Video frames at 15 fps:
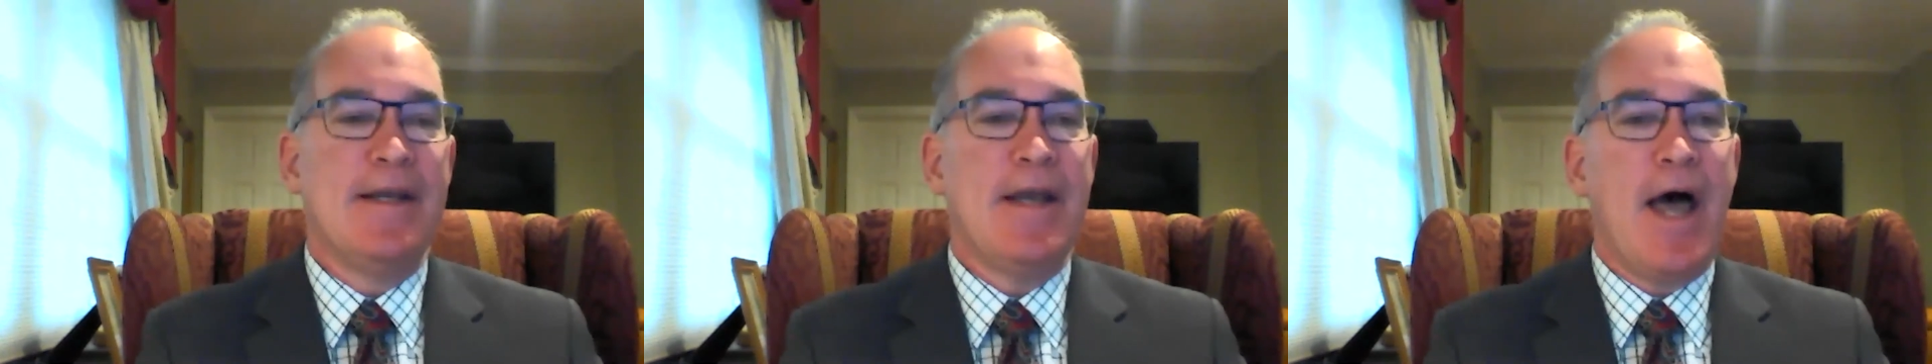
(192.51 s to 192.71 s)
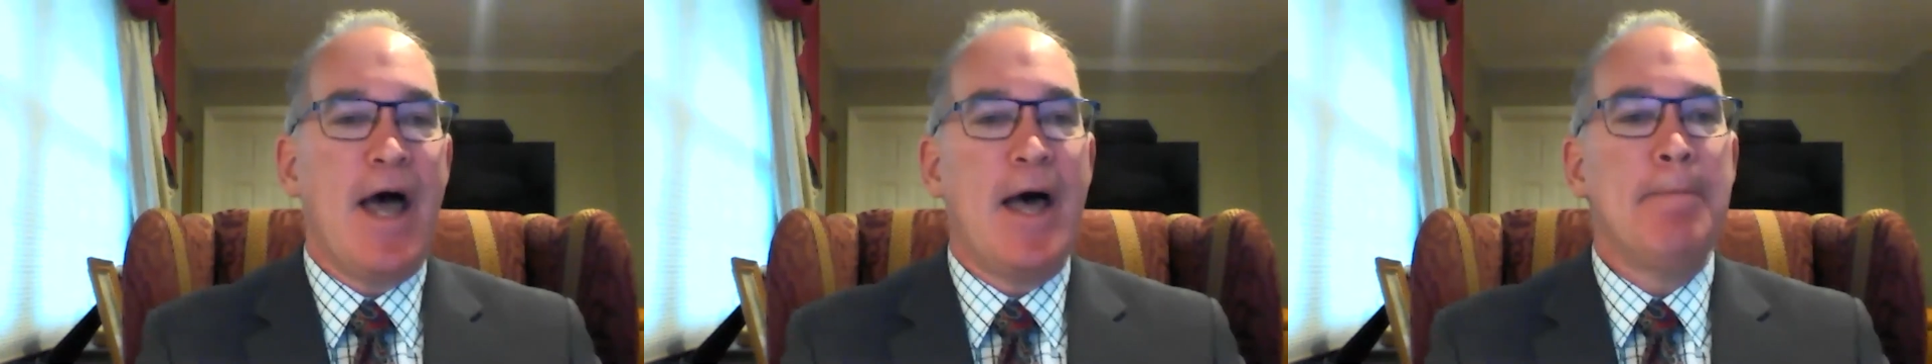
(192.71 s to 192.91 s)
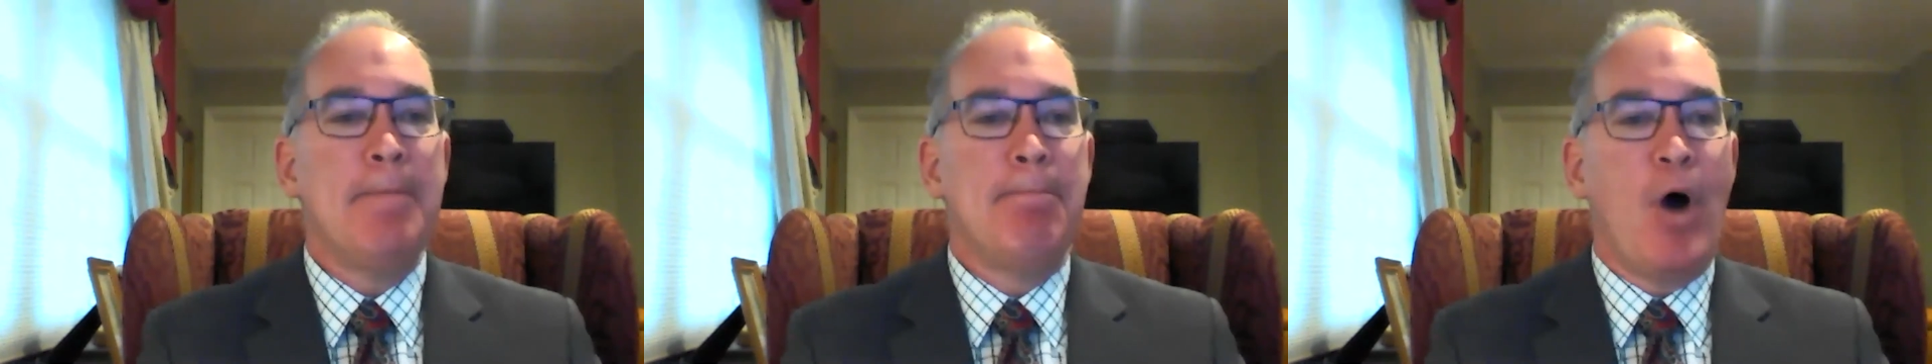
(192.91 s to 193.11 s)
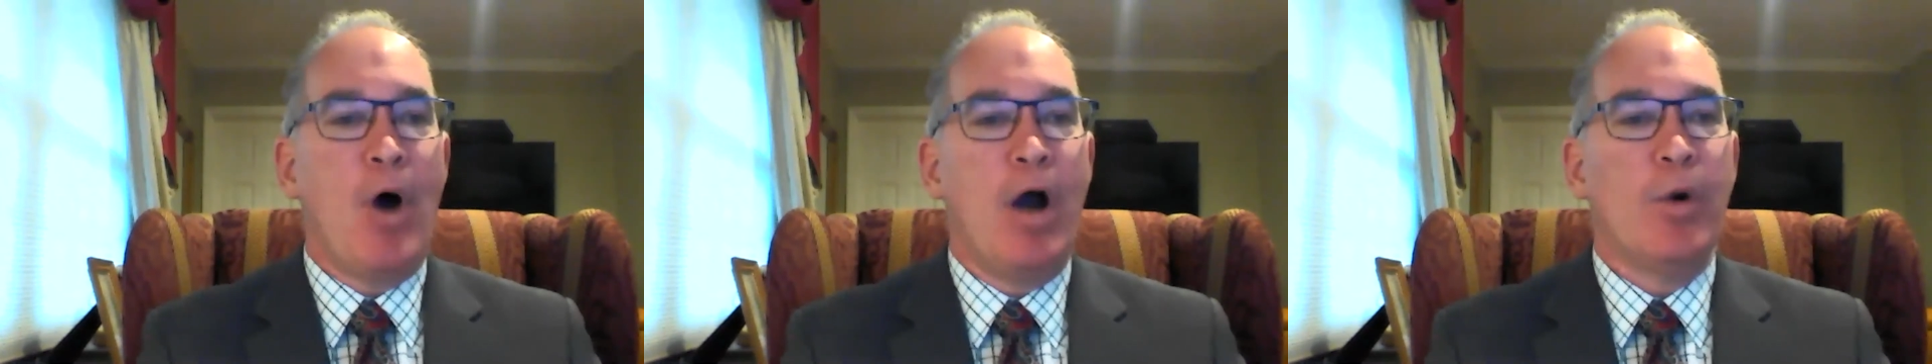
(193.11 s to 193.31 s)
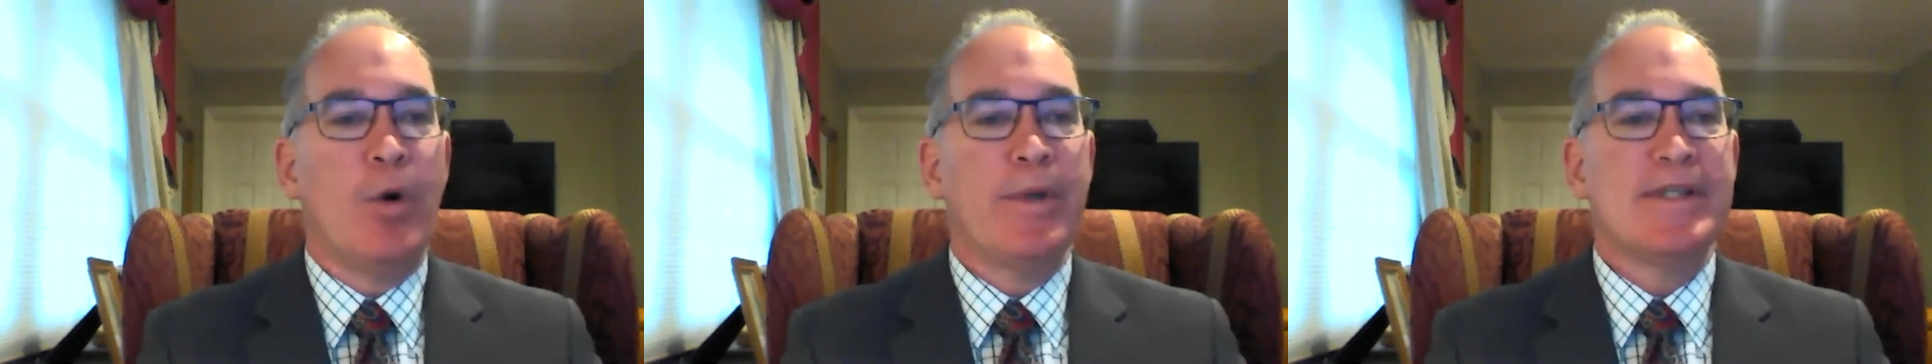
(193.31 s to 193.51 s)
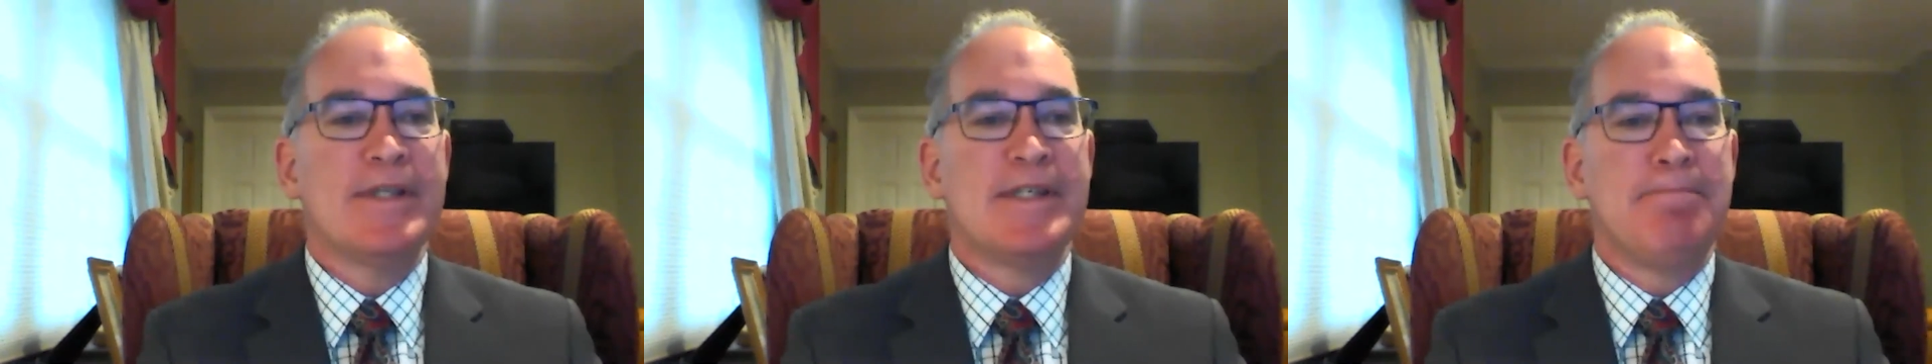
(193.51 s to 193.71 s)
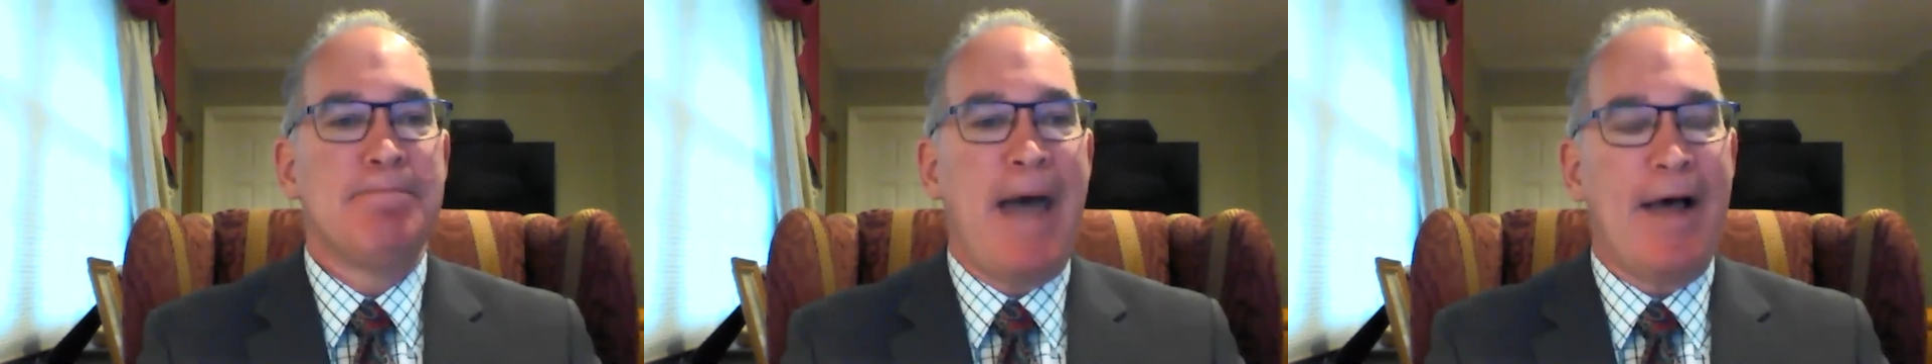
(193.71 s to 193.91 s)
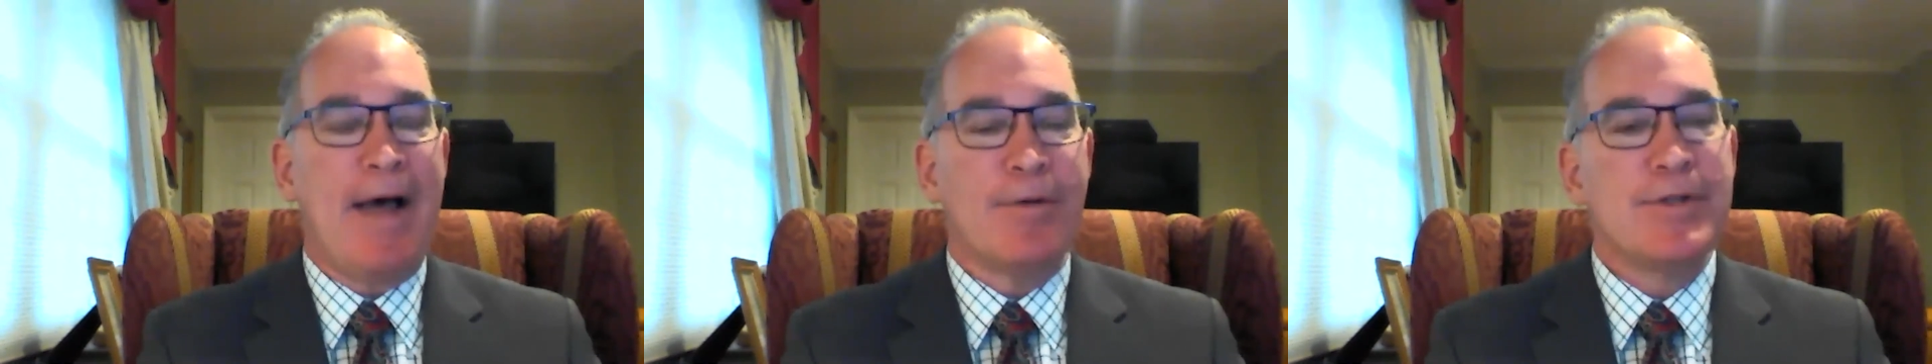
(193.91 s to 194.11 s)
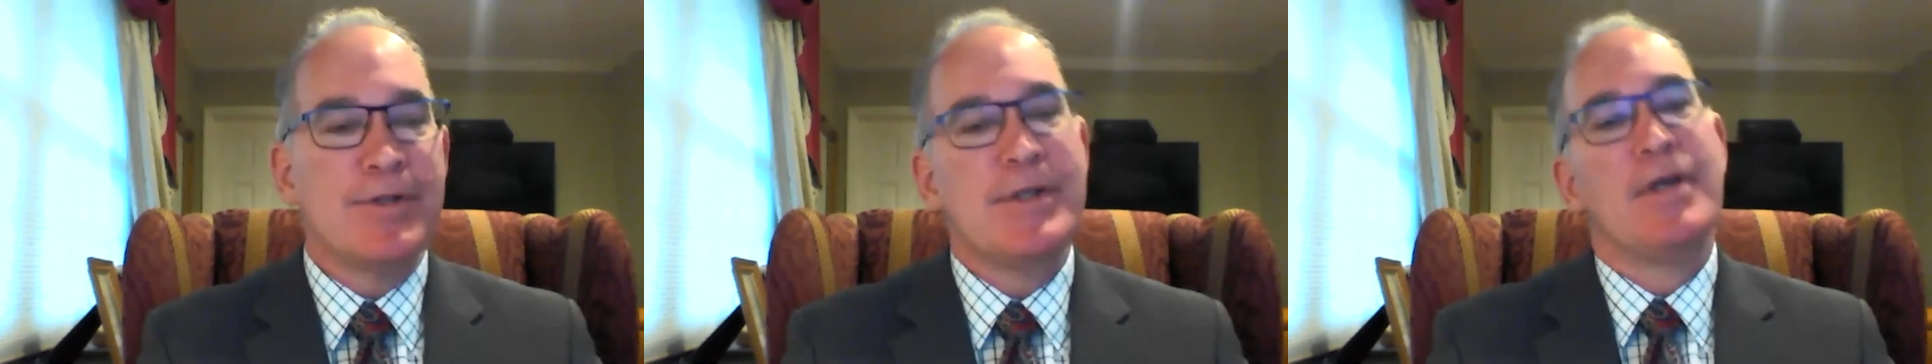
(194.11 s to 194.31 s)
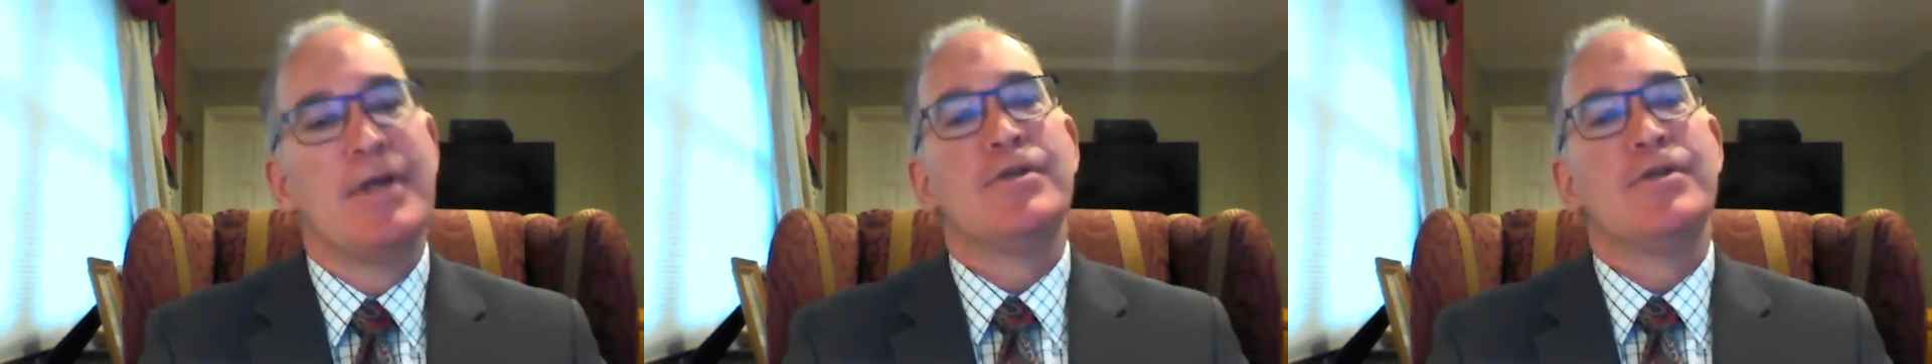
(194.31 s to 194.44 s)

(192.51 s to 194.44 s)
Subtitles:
non-borrowing spouse.